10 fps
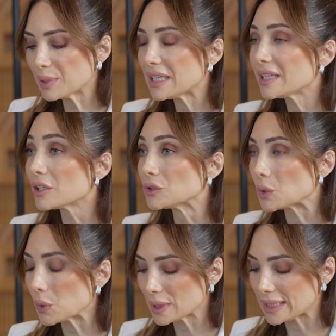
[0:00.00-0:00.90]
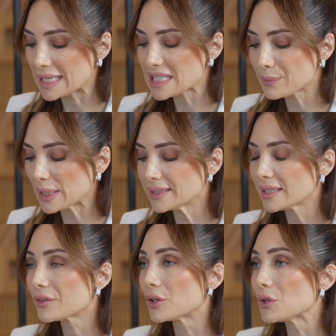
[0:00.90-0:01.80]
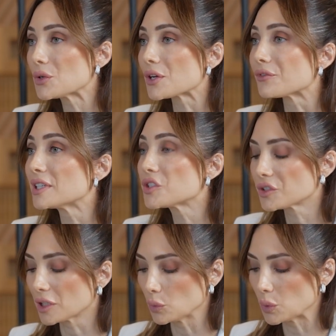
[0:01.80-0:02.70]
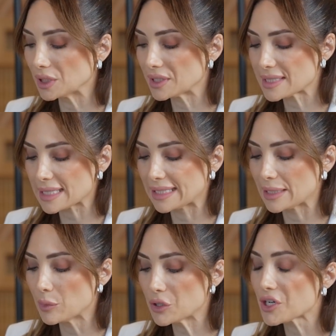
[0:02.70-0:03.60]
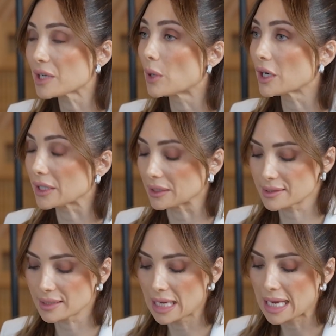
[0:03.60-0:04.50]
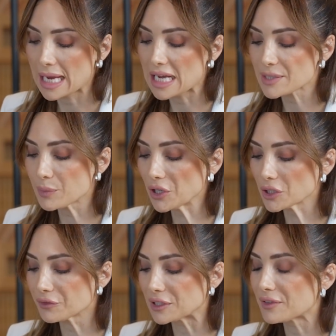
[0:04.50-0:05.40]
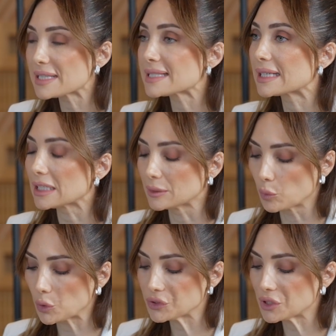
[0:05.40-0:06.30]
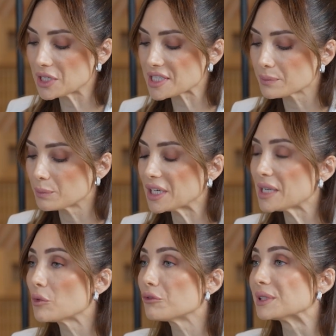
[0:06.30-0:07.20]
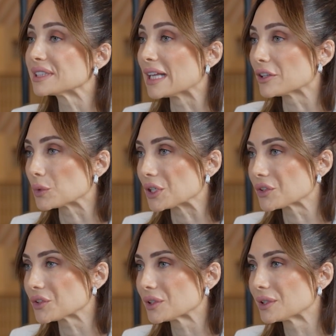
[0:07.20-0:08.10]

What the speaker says: playing a role in expanding the use of digital wallets in emerging markets as part of investing in borderless money movement networks?